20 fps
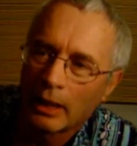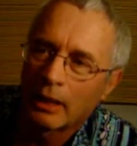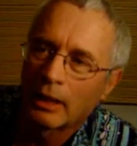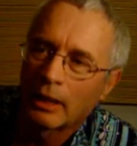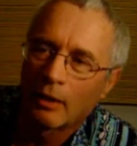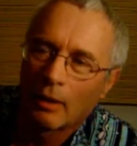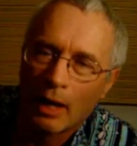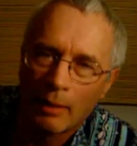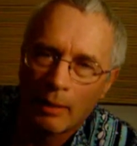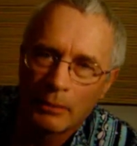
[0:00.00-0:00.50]

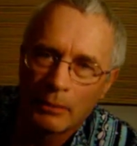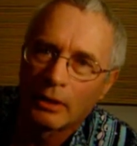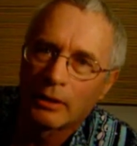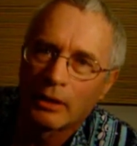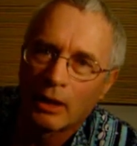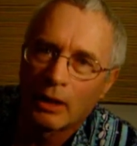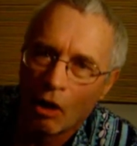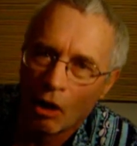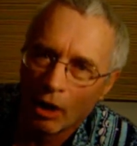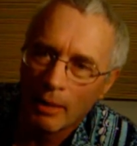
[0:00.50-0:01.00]
I'm going to
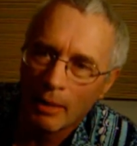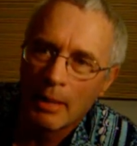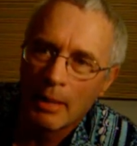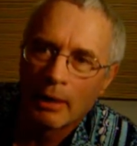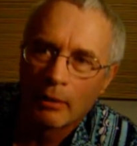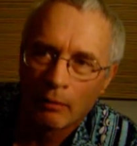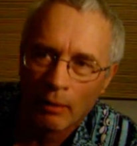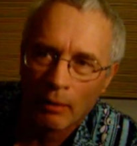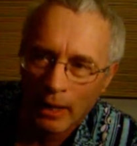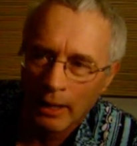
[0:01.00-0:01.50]
call him
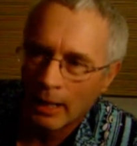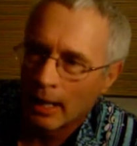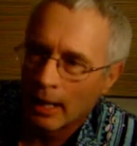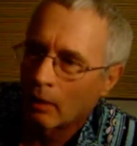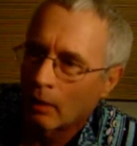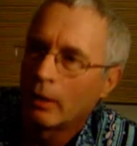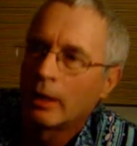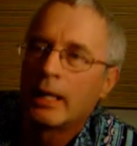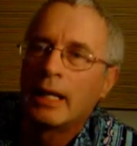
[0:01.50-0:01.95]
out right now.